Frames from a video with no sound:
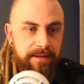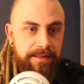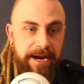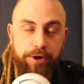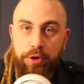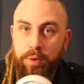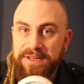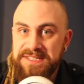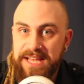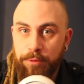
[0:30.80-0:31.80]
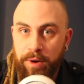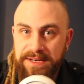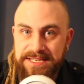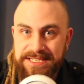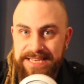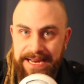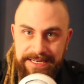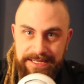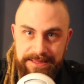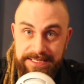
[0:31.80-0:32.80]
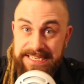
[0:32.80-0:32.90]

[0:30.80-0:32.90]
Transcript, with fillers: They're the ones that want to send in the